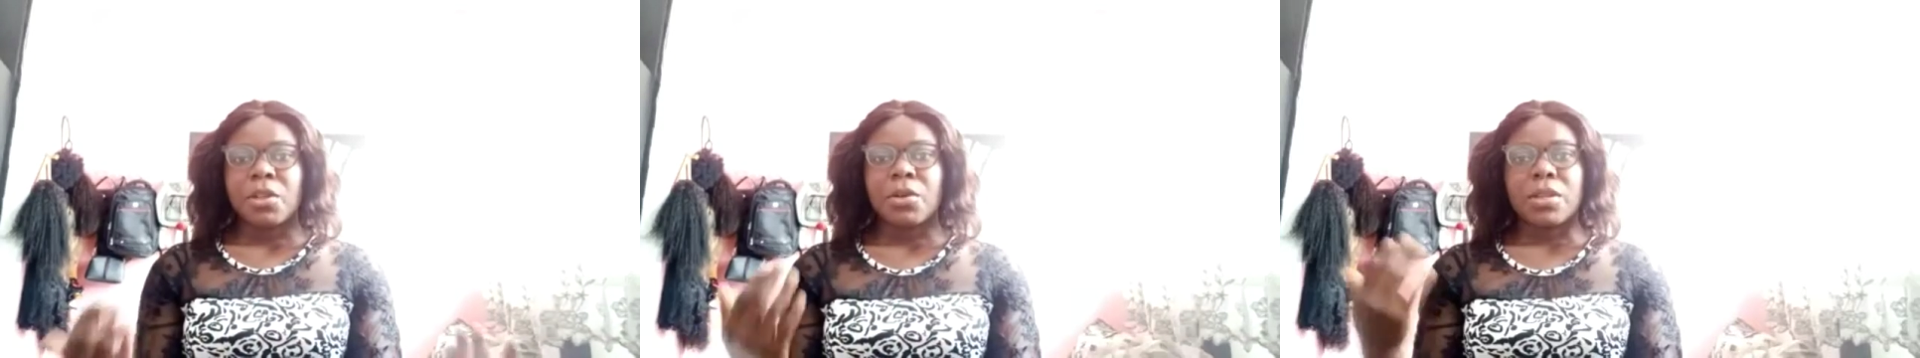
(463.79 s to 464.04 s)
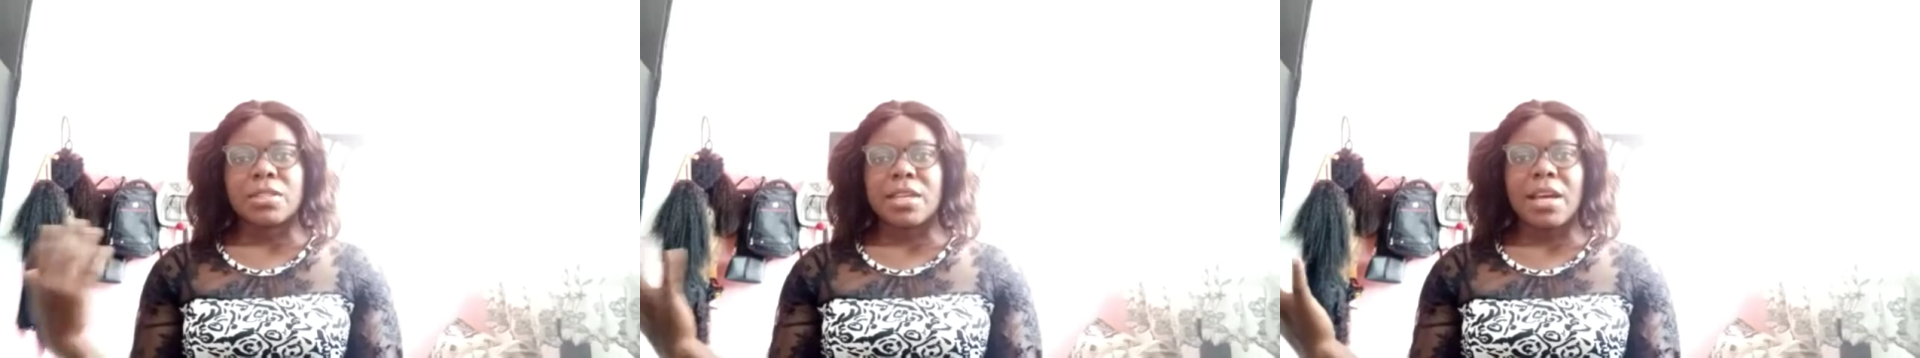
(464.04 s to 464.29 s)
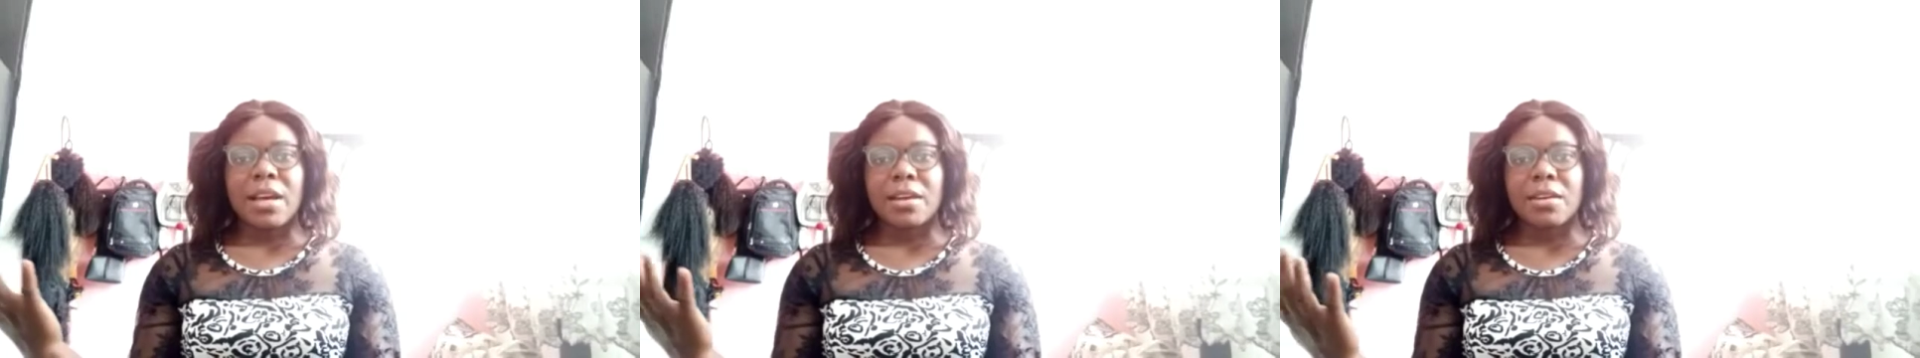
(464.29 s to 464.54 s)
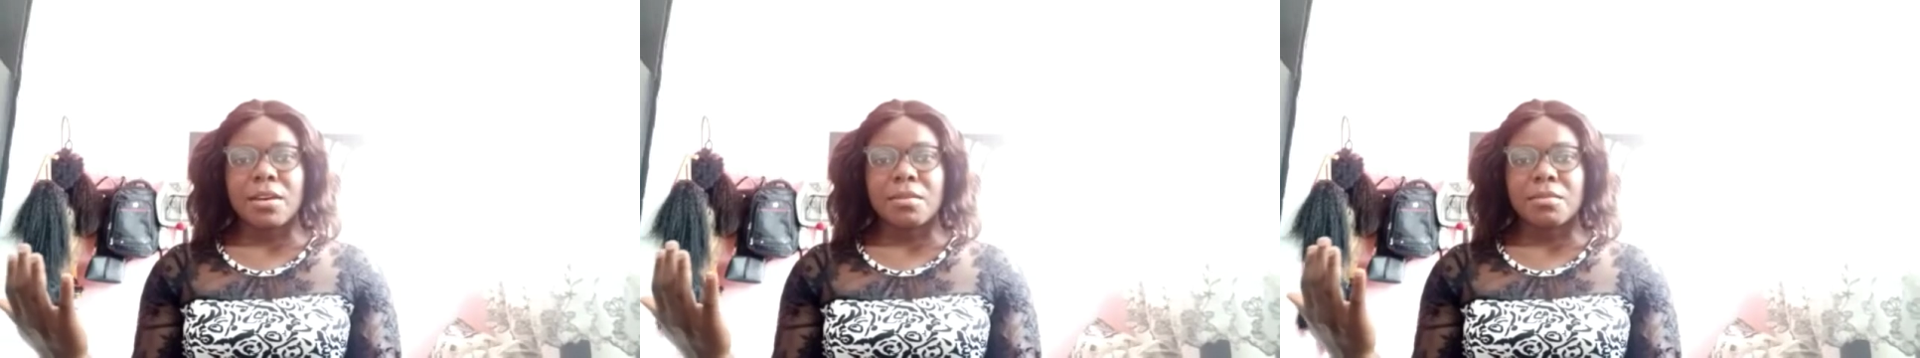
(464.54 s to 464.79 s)
or a
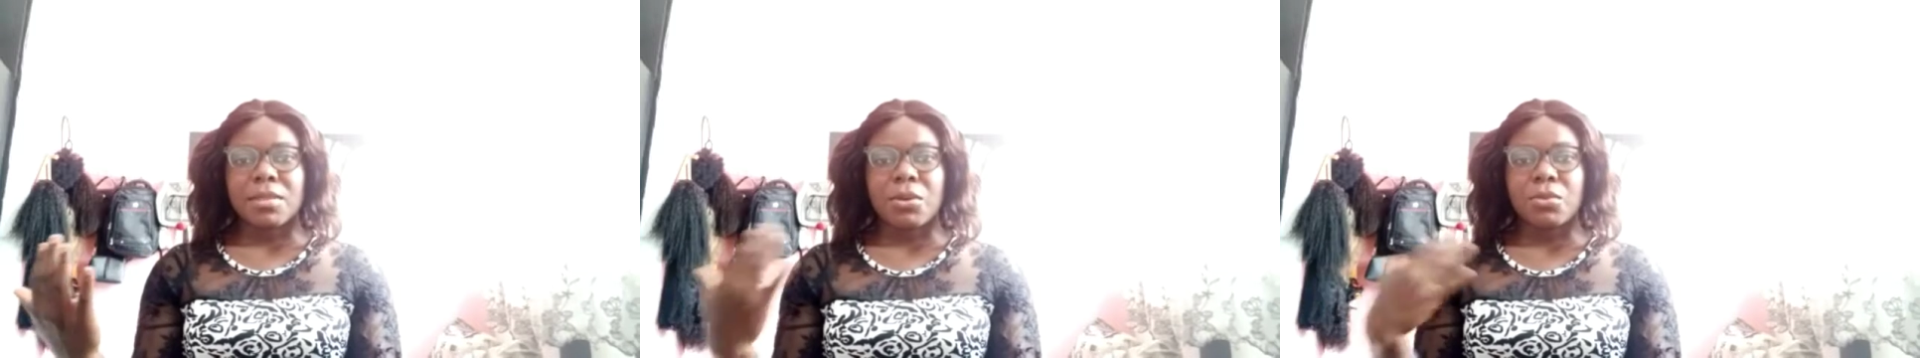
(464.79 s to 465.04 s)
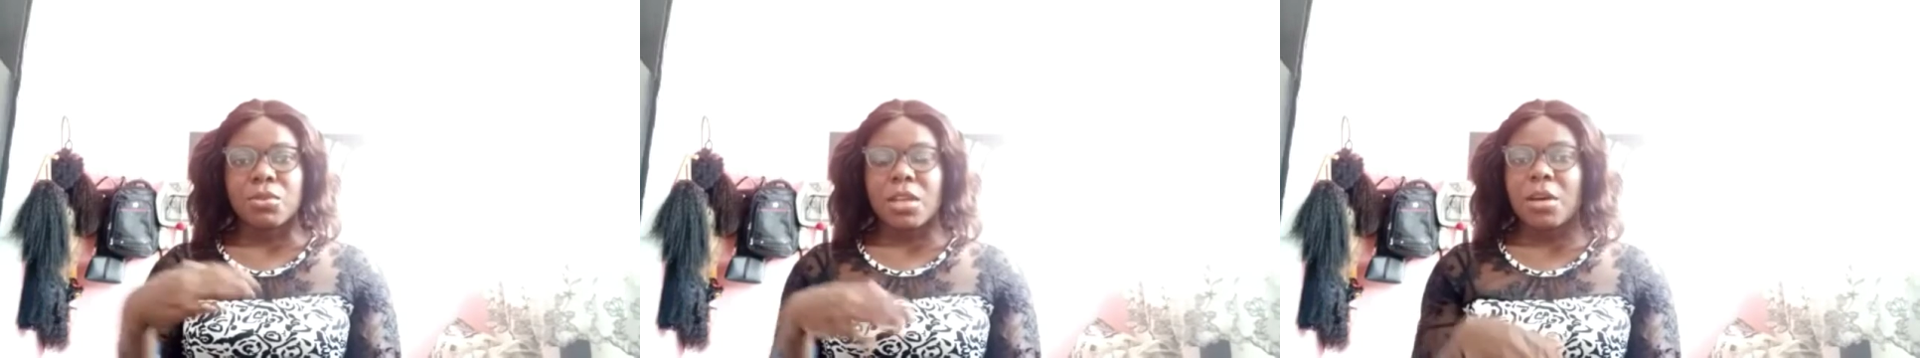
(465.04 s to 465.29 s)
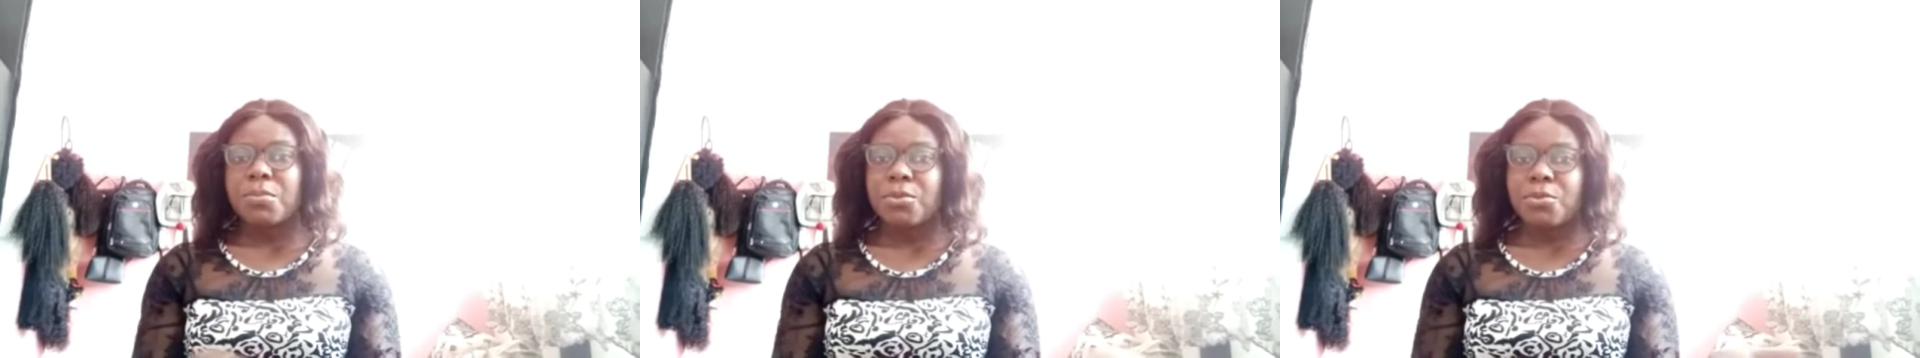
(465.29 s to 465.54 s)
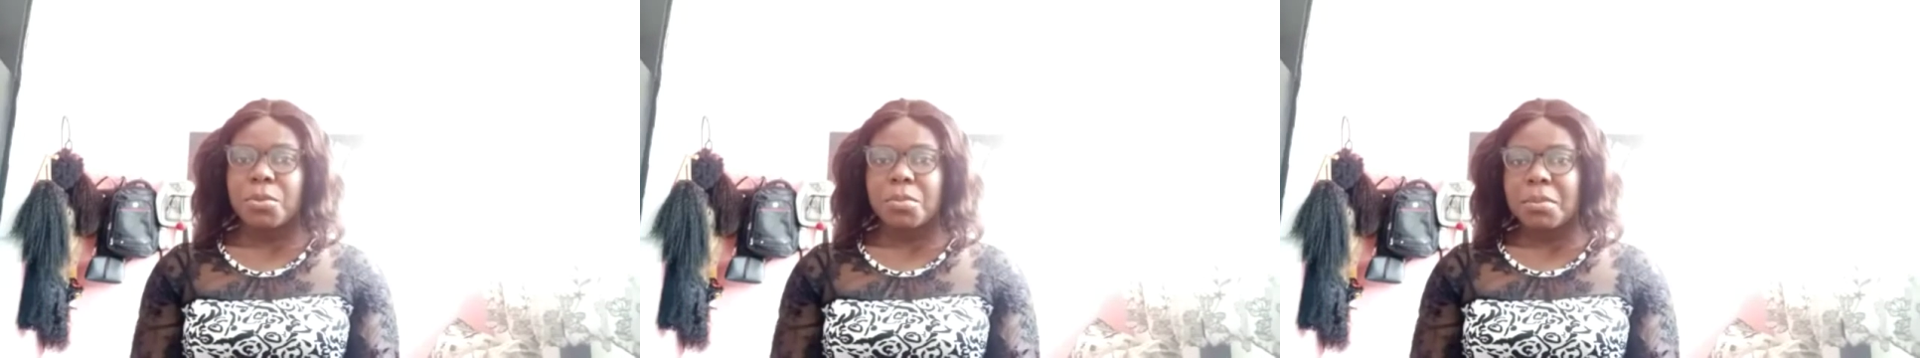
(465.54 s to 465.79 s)
diagram that would help
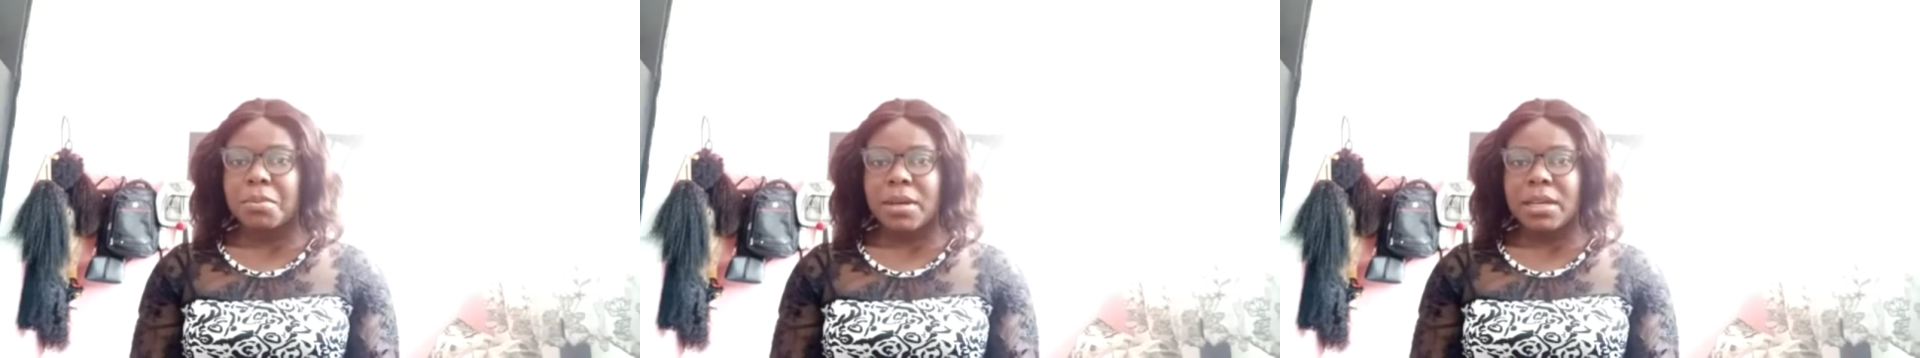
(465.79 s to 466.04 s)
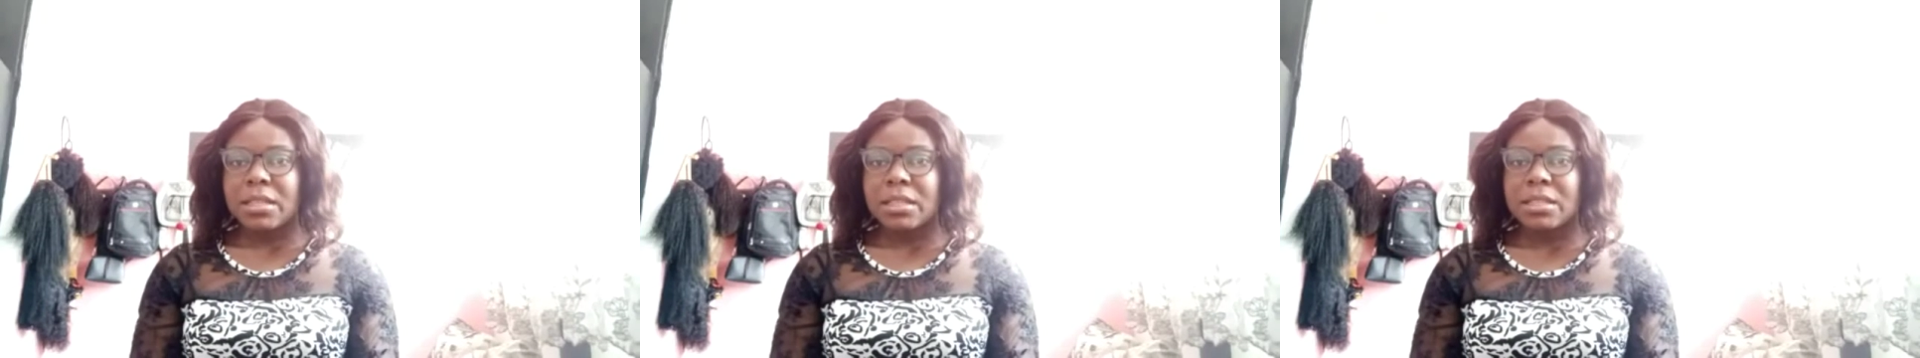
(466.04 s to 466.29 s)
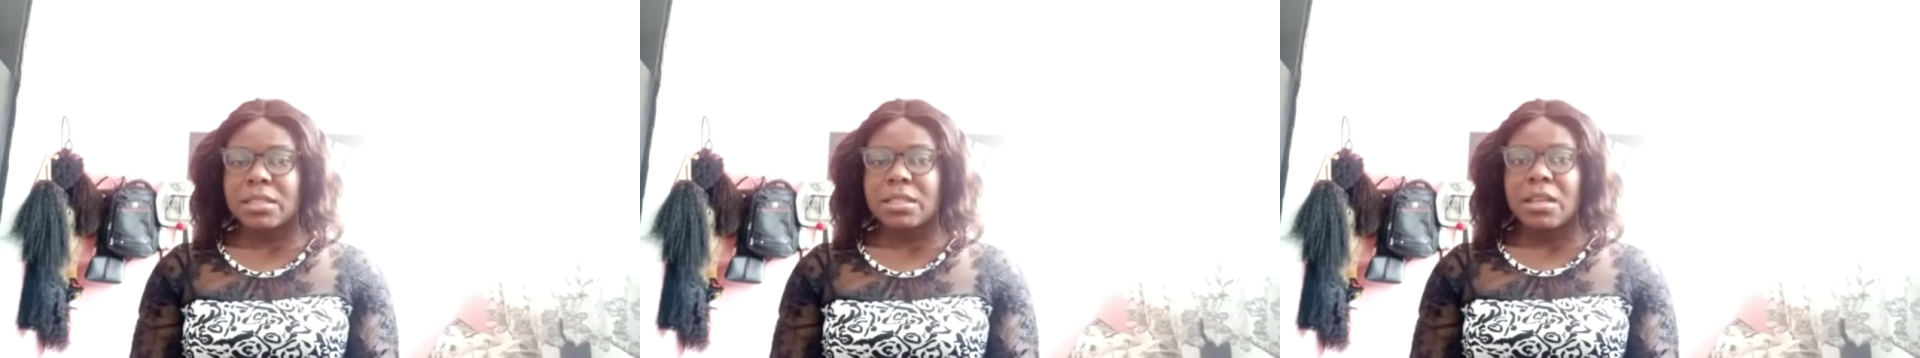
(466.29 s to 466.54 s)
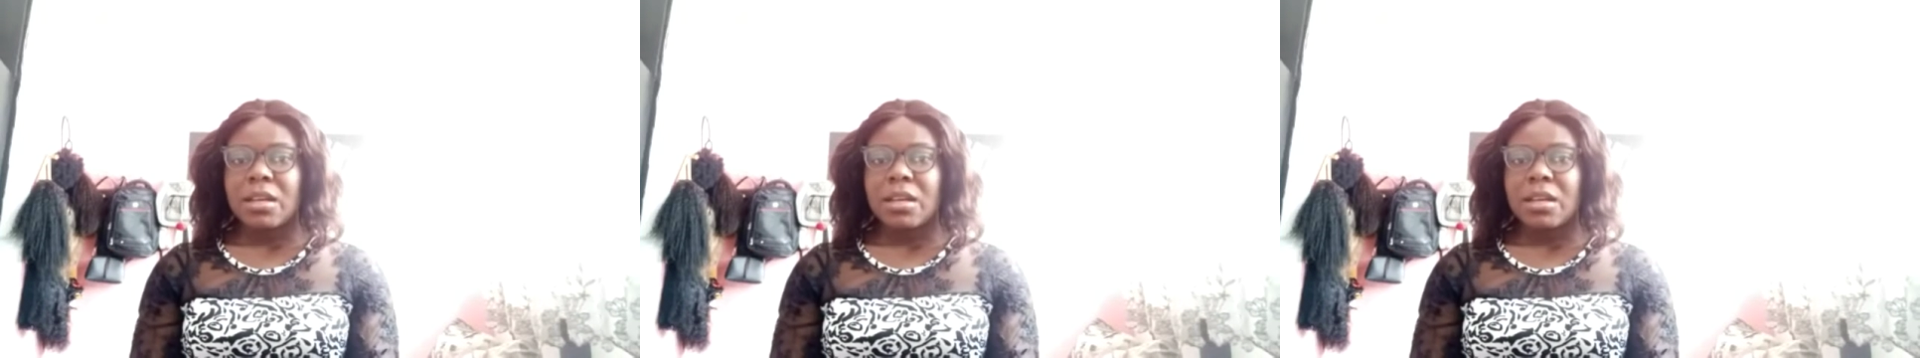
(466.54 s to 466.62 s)
you remember it,